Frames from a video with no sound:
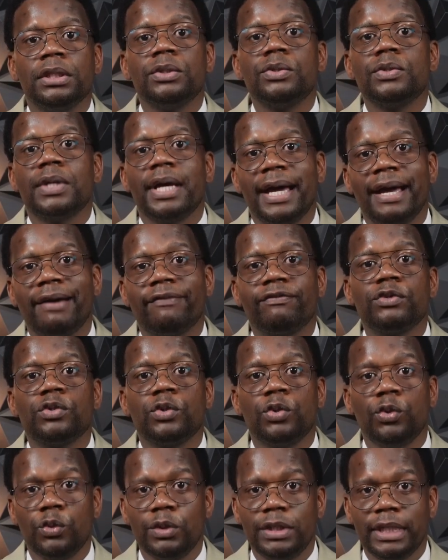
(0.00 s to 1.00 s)
to have
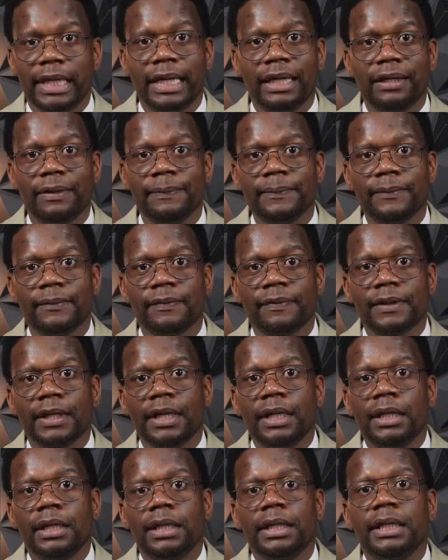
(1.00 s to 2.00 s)
today
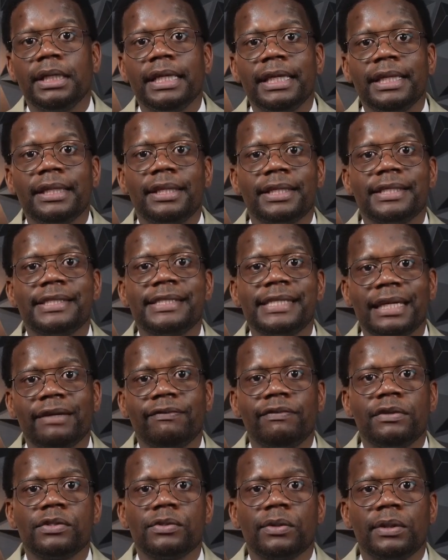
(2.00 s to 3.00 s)
in either
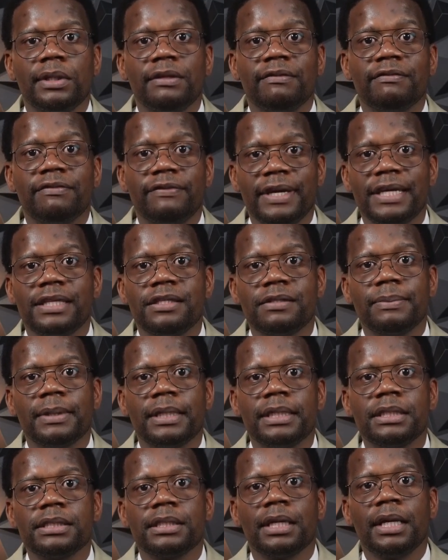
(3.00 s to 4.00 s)
savings or an
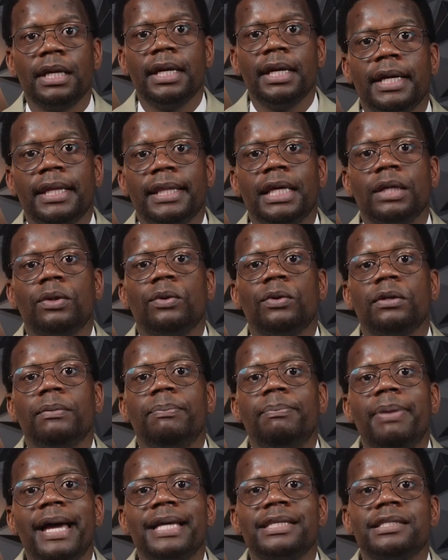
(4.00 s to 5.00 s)
investment that
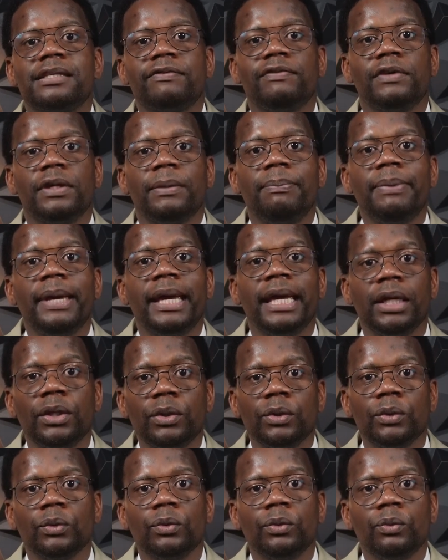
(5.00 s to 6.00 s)
could passively pay
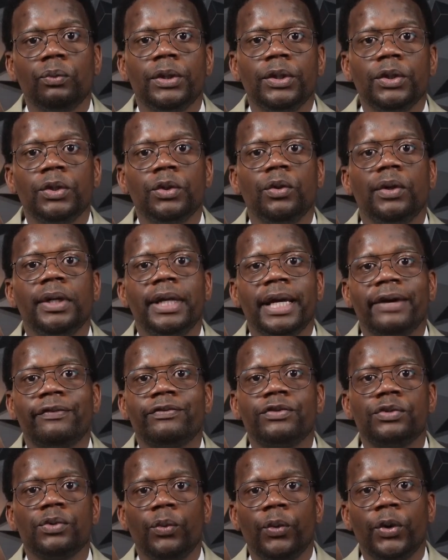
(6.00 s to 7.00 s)
you, where you don't
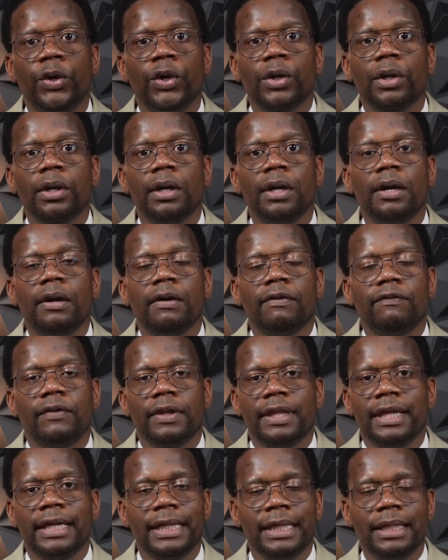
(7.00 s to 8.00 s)
have to work
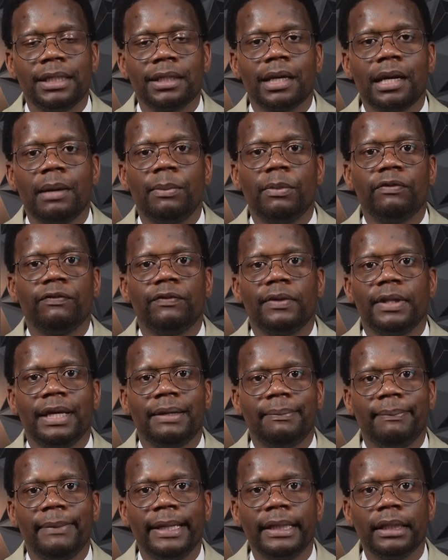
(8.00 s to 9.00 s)
for that income or for
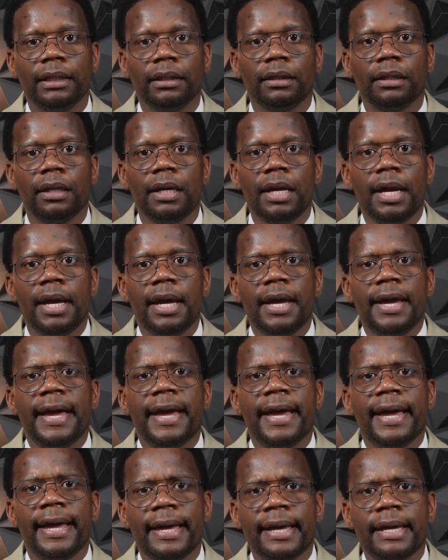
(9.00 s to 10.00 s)
that money.
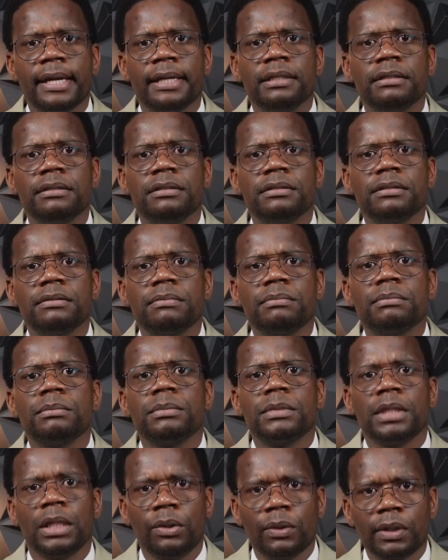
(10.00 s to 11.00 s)
And
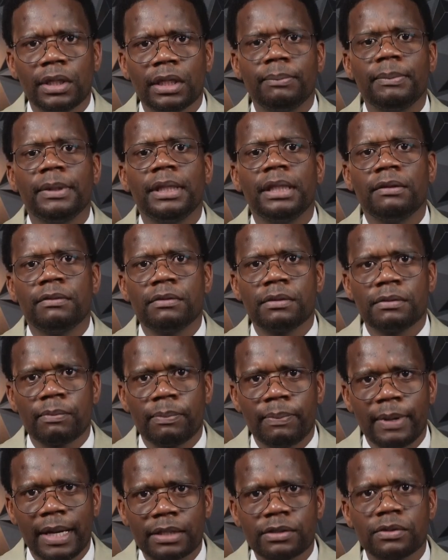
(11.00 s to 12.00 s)
they look at me
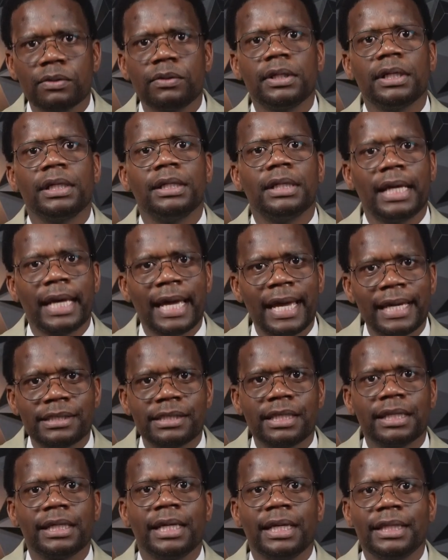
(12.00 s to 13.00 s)
puzzled, and
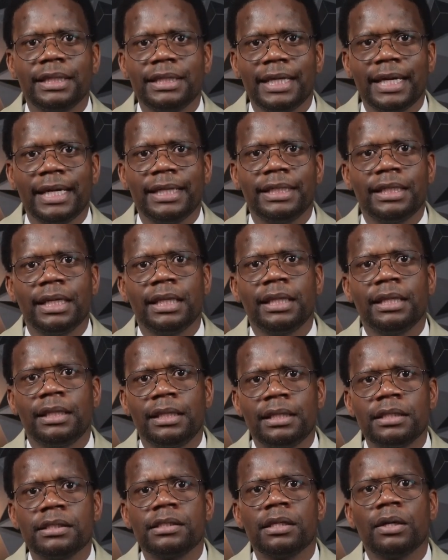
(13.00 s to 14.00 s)
as they get the idea, they
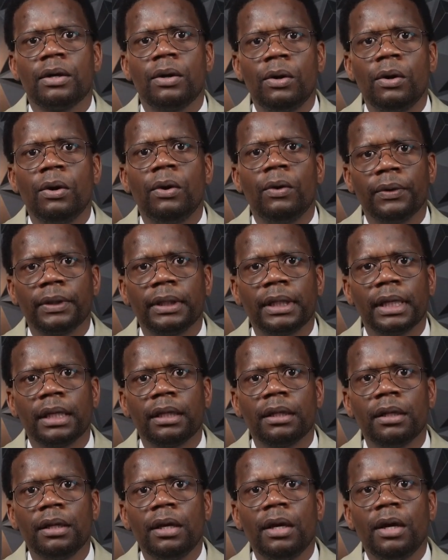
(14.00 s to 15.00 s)
then say, oh,
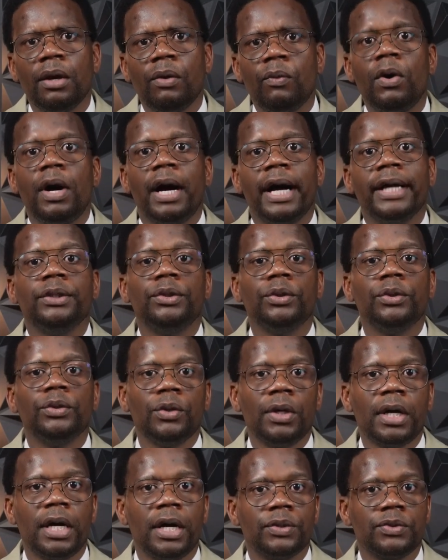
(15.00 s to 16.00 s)
okay, well, I don't
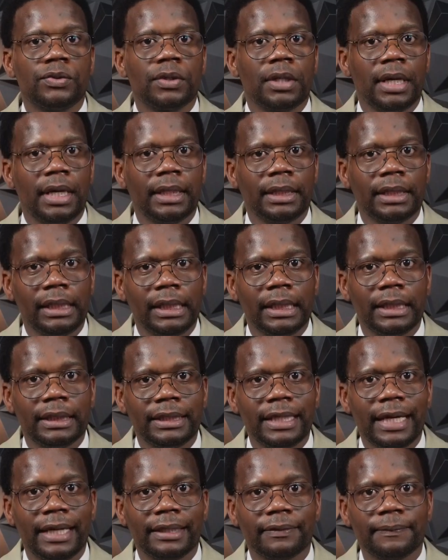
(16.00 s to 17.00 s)
know how to
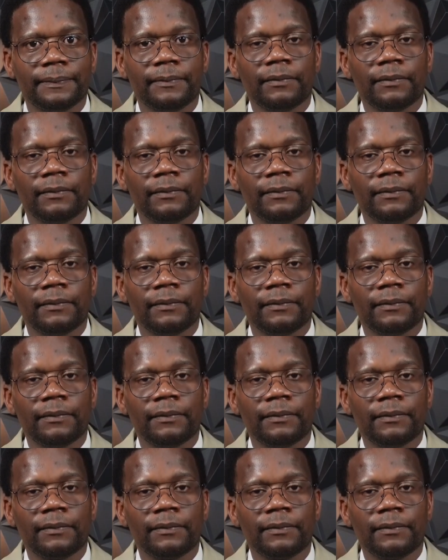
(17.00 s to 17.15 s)
calculate that.